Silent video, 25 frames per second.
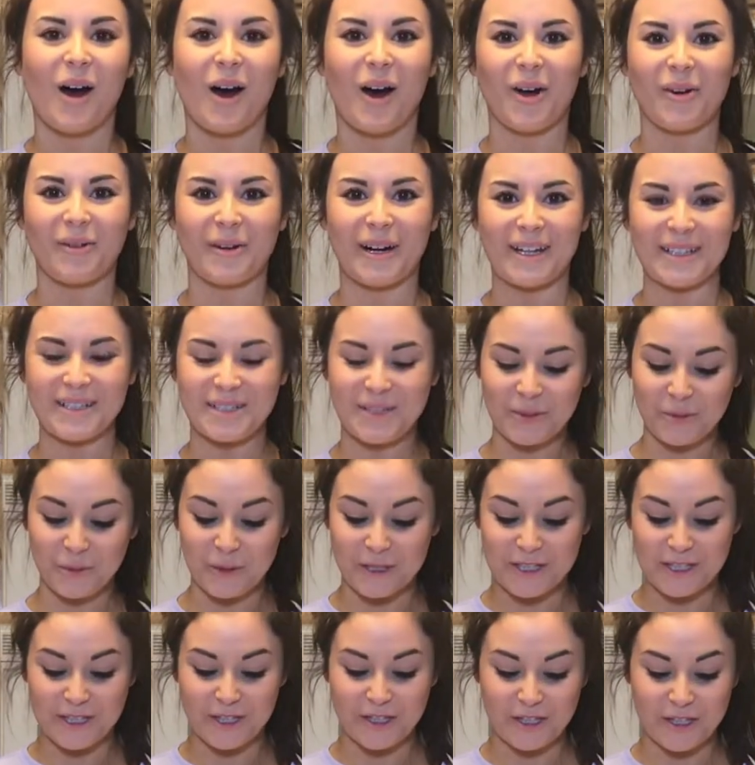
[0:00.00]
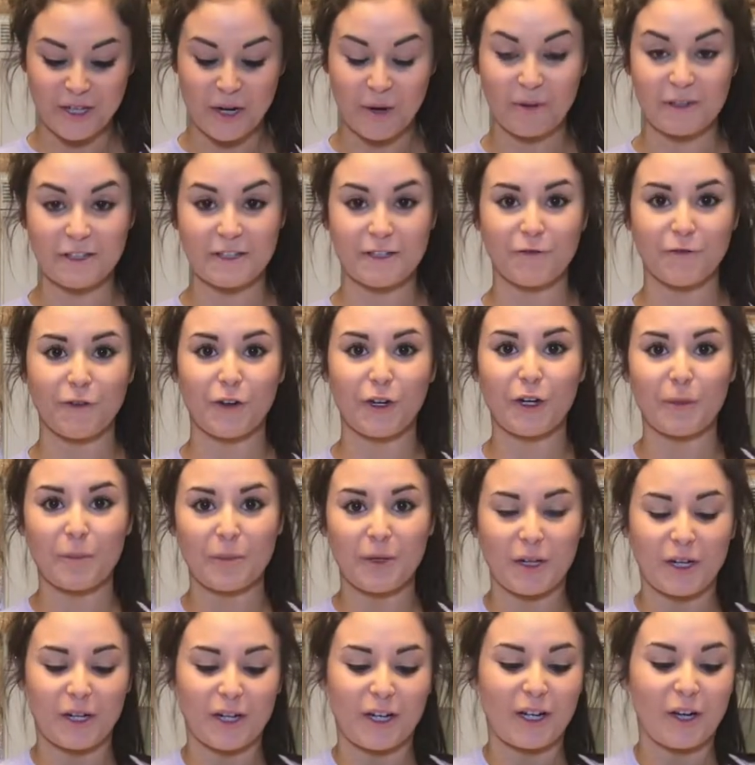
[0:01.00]
All right, so once your dough is firm,
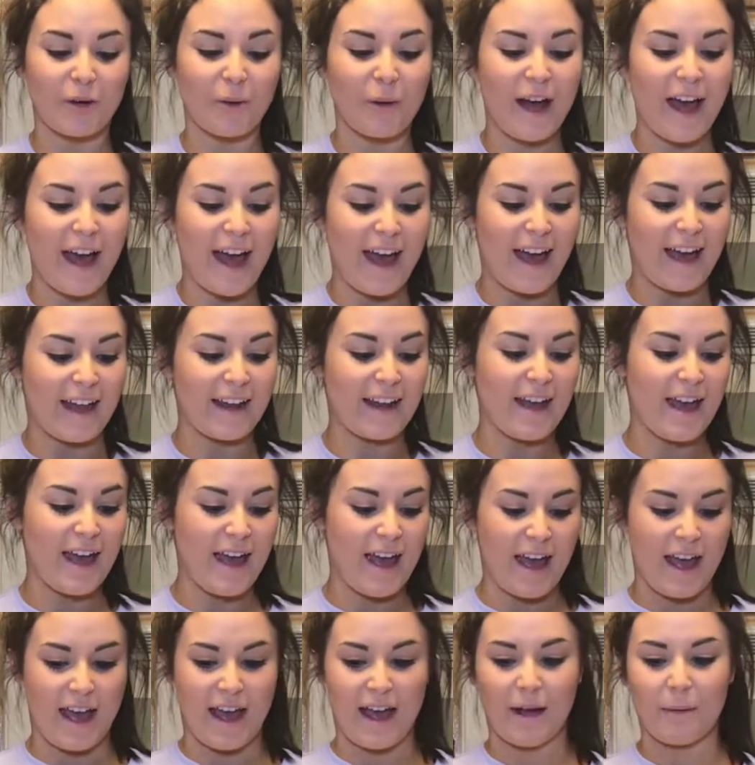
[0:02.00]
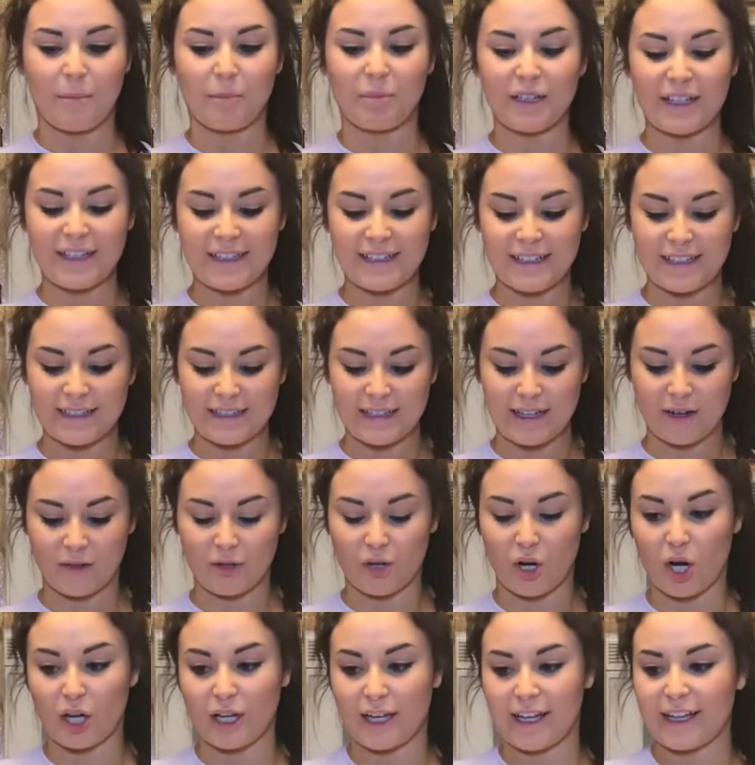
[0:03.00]
you're gonna go ahead and place it down
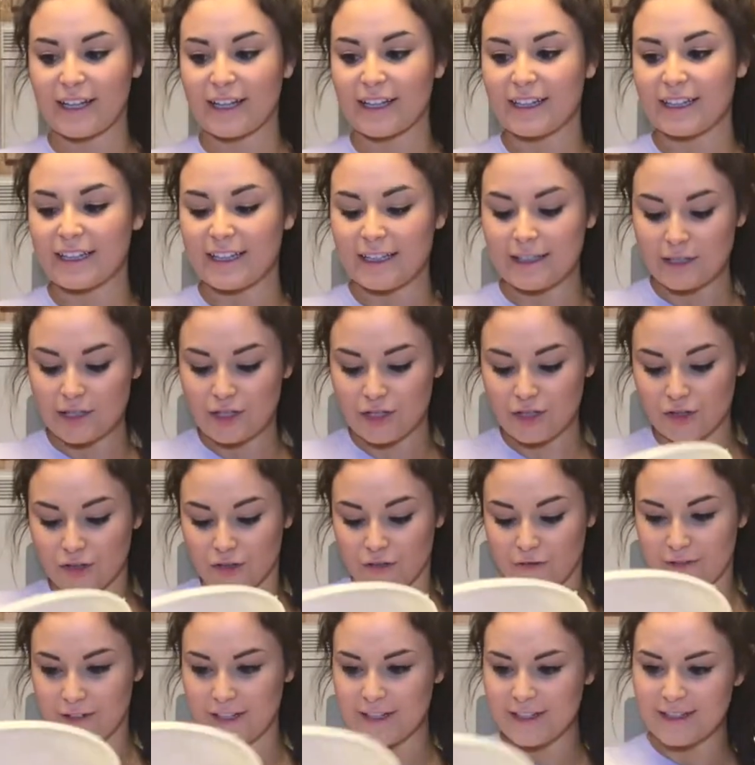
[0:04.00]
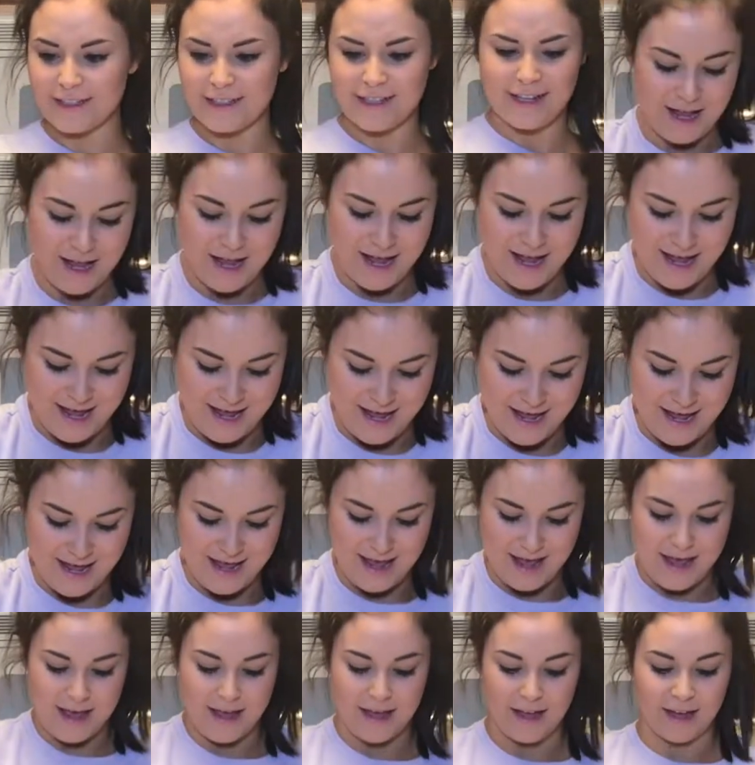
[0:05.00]
on a clean surface.
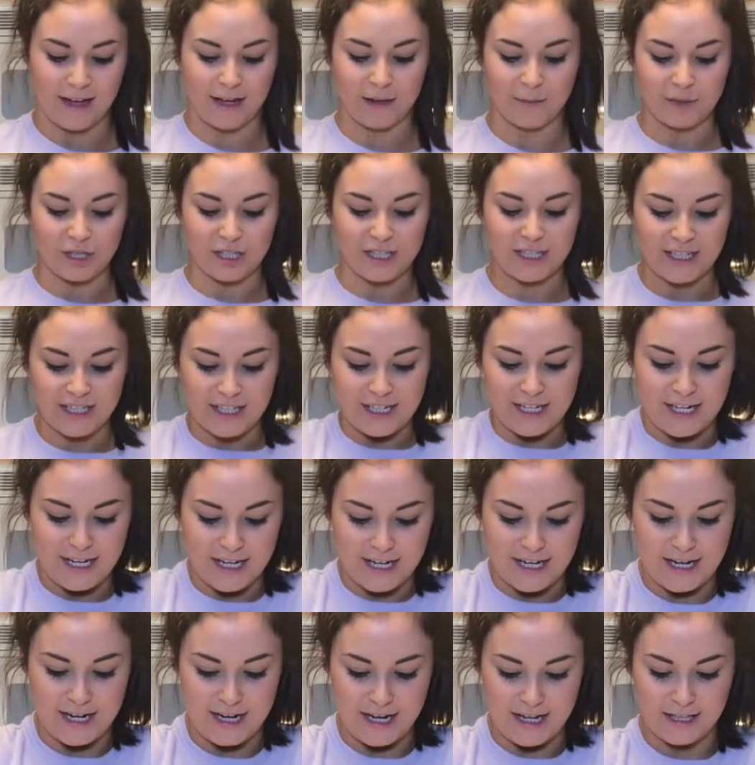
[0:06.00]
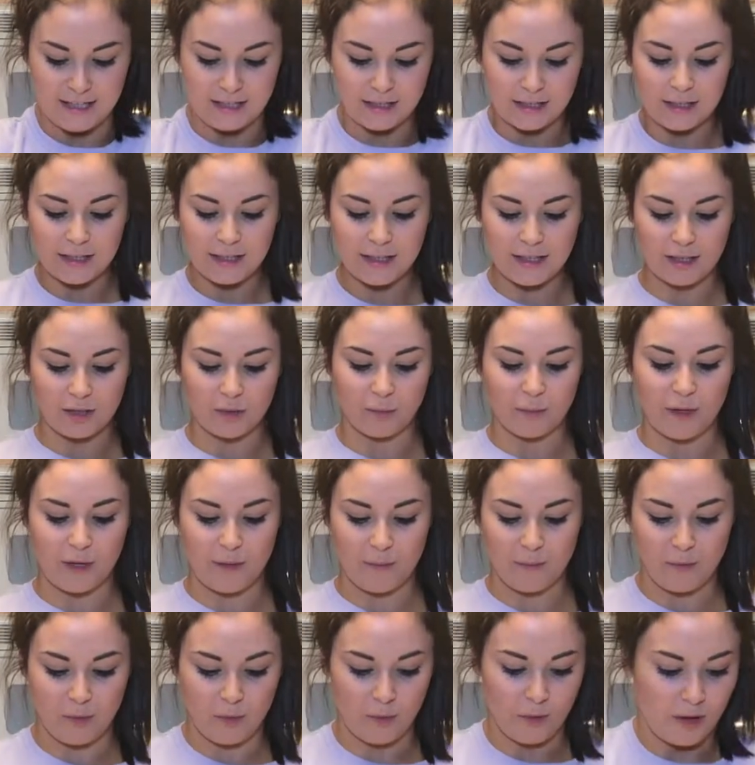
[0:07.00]
And I'm just gonna knead it a little bit
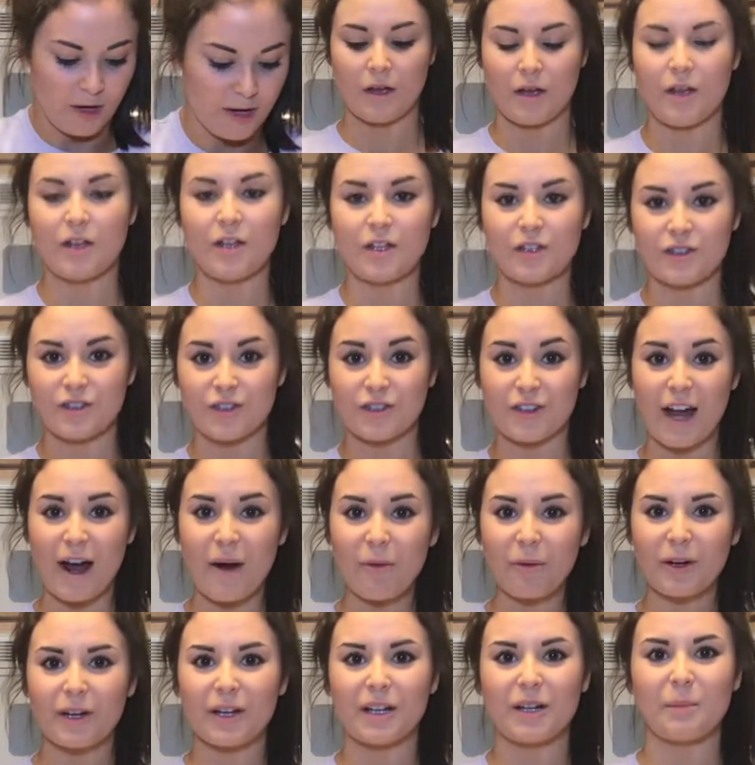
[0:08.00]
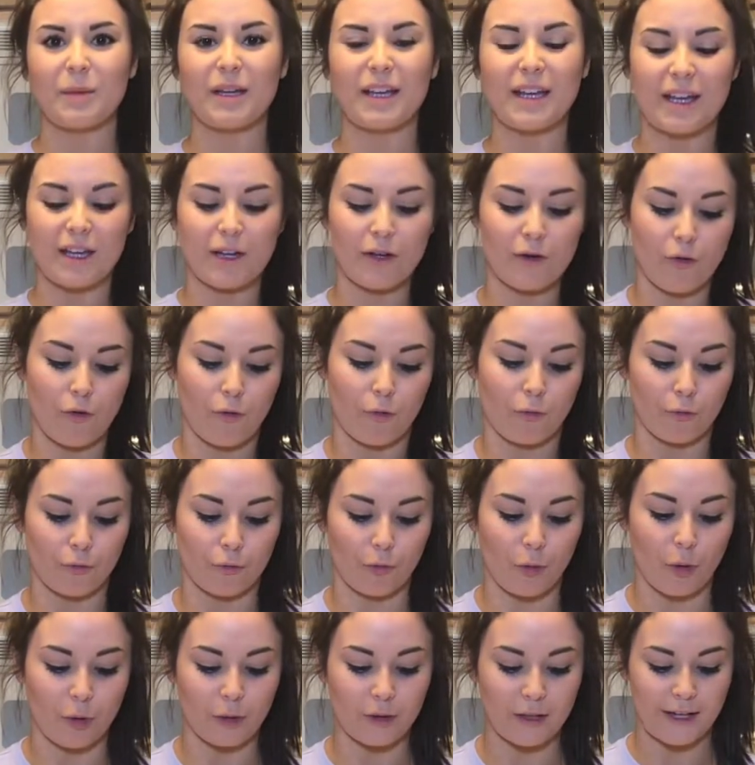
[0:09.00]
more. So now we're gonna begin
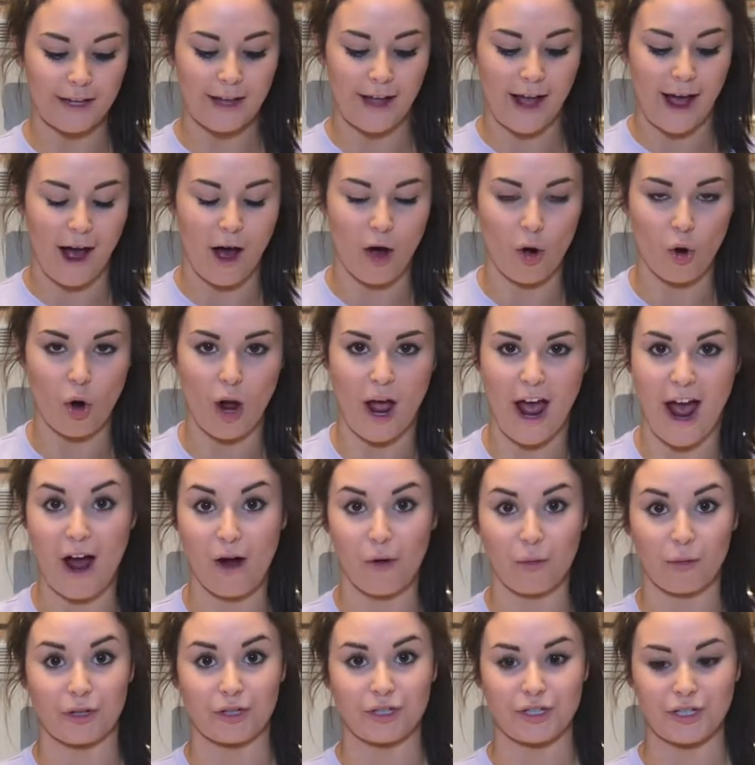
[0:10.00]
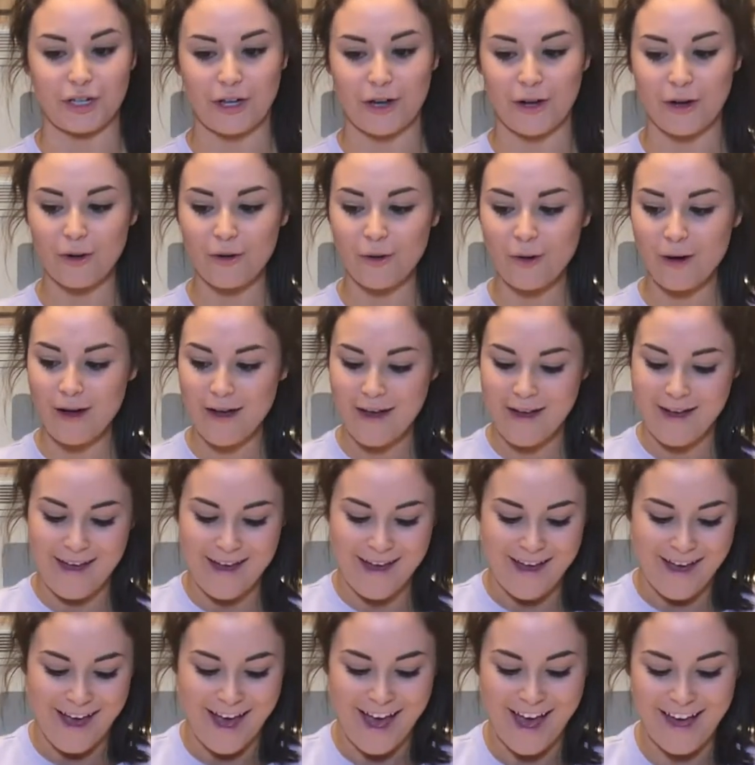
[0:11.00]
rolling out our dough.
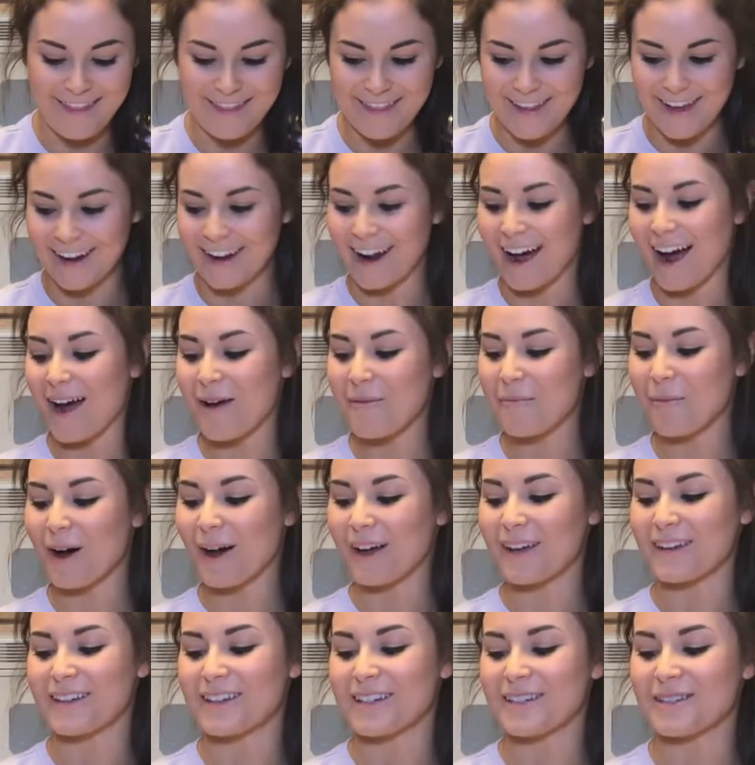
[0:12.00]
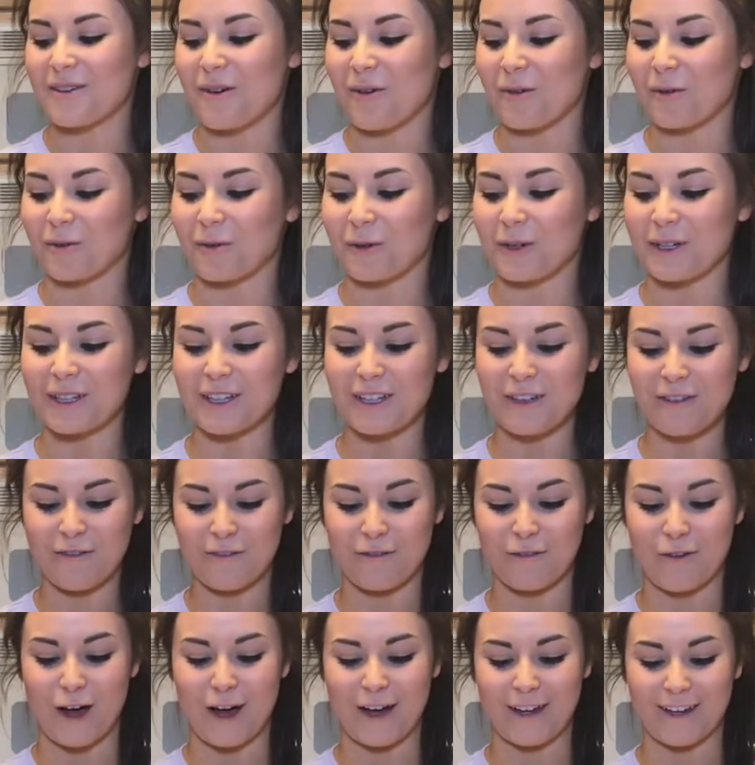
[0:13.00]
And then I bought these really
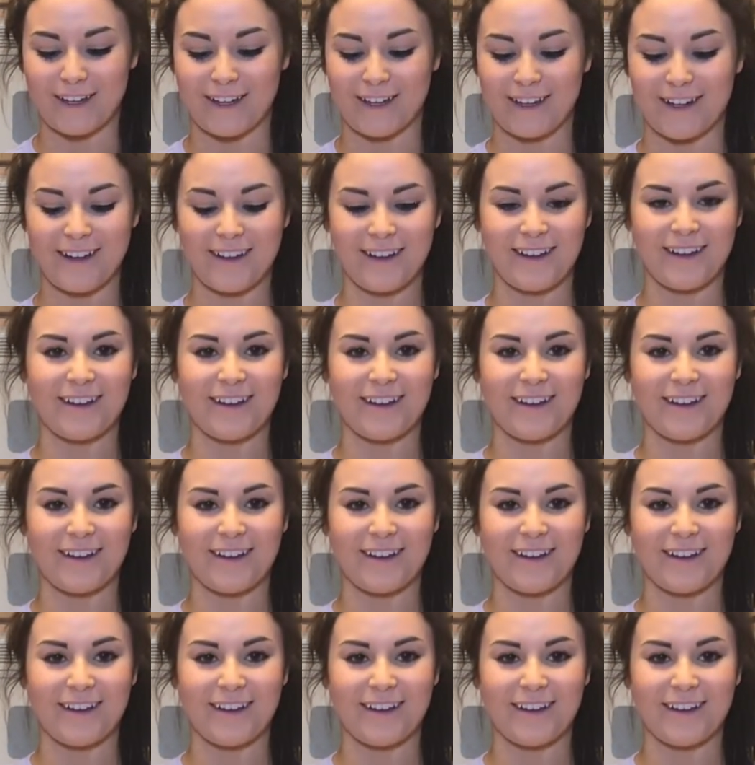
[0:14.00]
fun